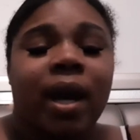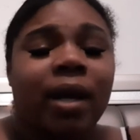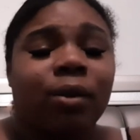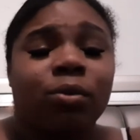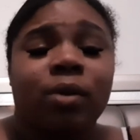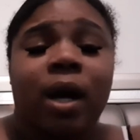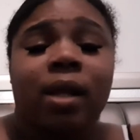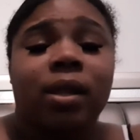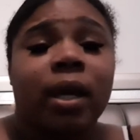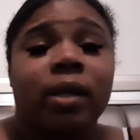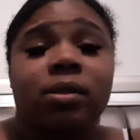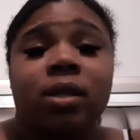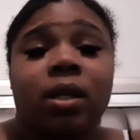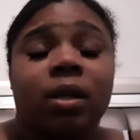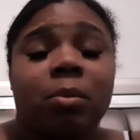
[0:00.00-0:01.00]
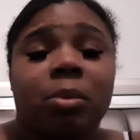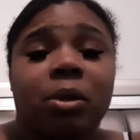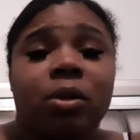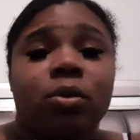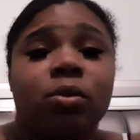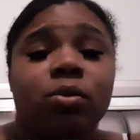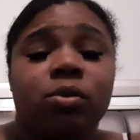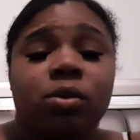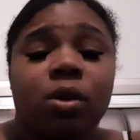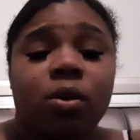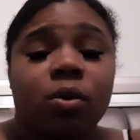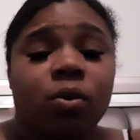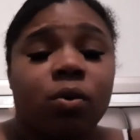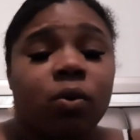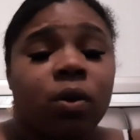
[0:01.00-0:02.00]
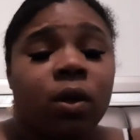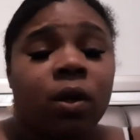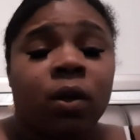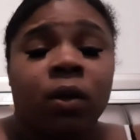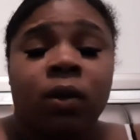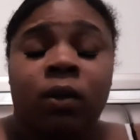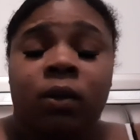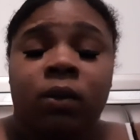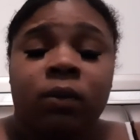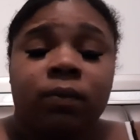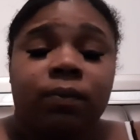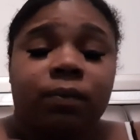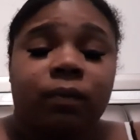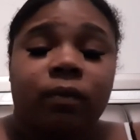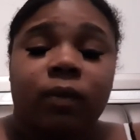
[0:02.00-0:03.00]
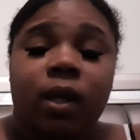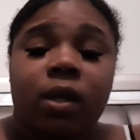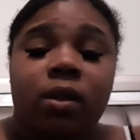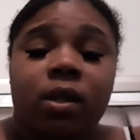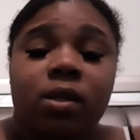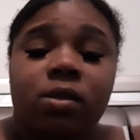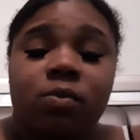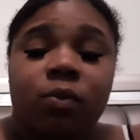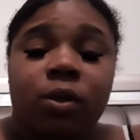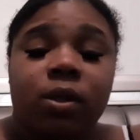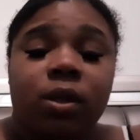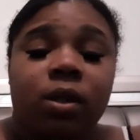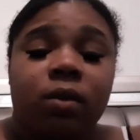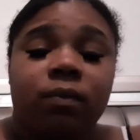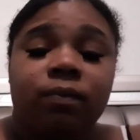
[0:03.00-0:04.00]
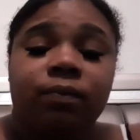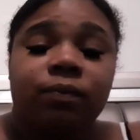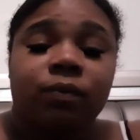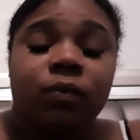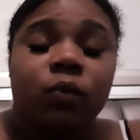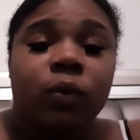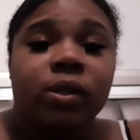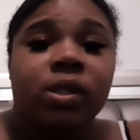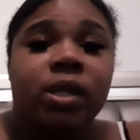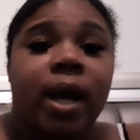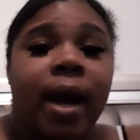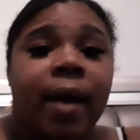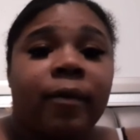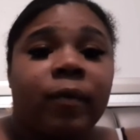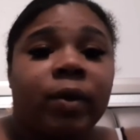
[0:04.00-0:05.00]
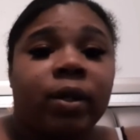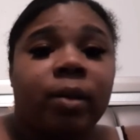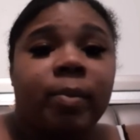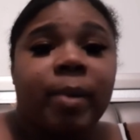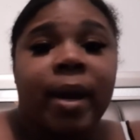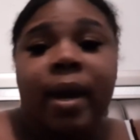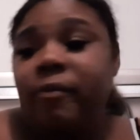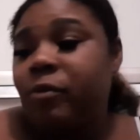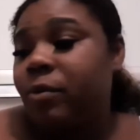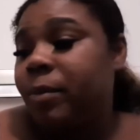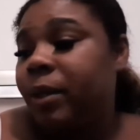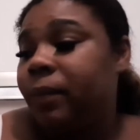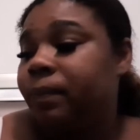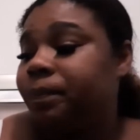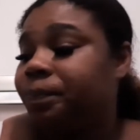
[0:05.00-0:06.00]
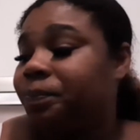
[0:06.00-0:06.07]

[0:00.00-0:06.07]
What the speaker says: I do not like taking pills, so this really was not really bad for me.